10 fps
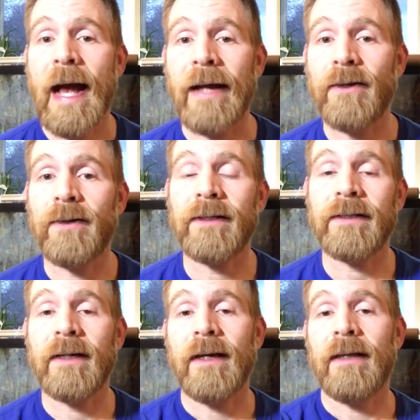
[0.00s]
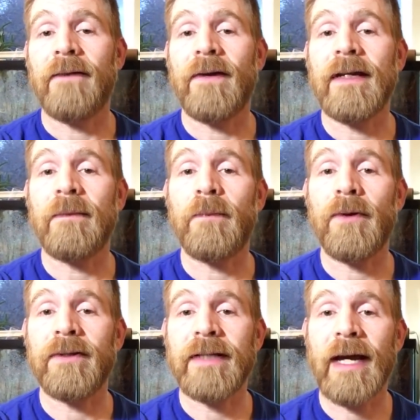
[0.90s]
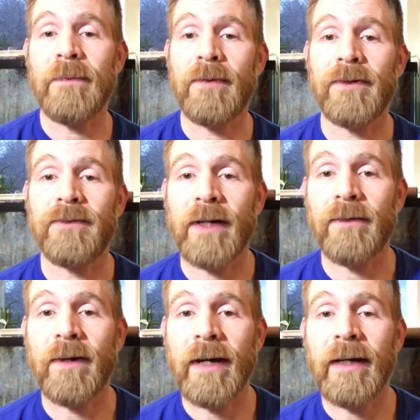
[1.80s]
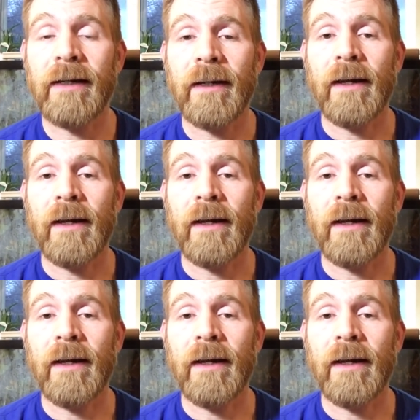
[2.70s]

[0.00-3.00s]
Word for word: I noticed that if I didn't pull the tadpoles right away,